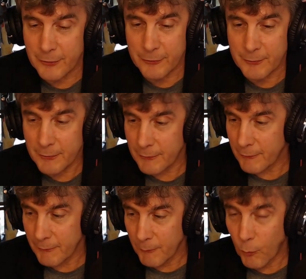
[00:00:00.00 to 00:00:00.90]
just
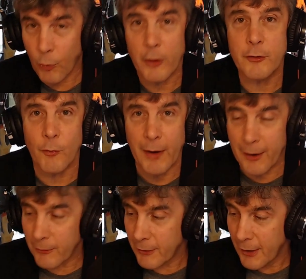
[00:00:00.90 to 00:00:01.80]
worked
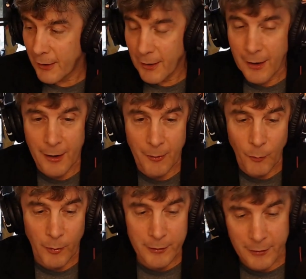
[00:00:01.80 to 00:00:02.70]
around.
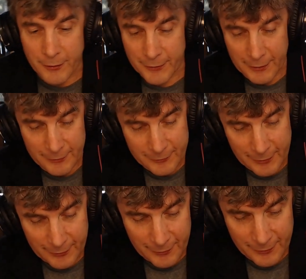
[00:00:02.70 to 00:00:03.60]
One of the things
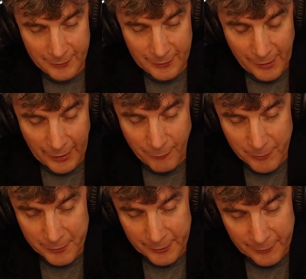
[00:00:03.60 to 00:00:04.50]
that I
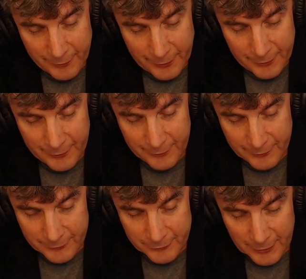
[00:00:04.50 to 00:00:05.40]
really like
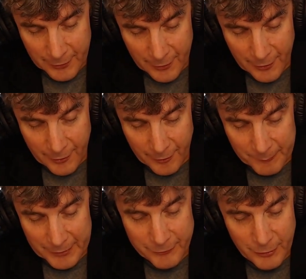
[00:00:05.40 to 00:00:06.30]
is,
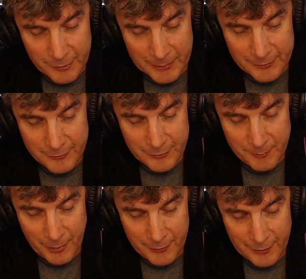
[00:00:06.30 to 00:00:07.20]
and I've talked about this on
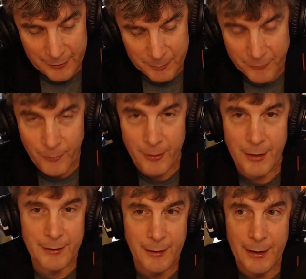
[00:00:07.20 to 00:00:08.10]
the podcast
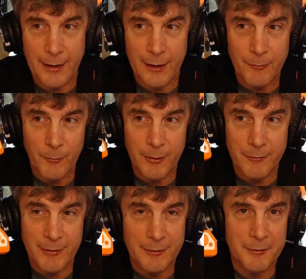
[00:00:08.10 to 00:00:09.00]
before. I got
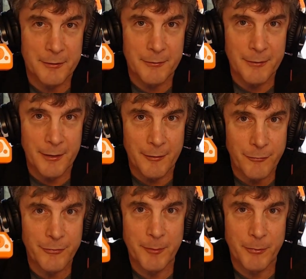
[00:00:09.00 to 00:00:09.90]
one of these little
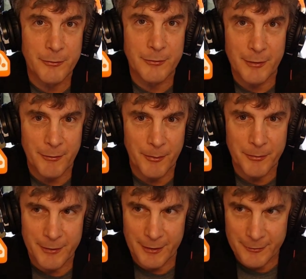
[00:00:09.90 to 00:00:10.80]
Flipper
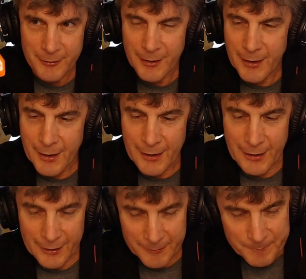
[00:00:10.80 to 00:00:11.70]
Zero things,
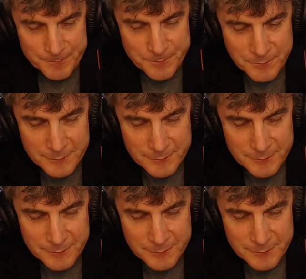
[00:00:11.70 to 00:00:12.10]
and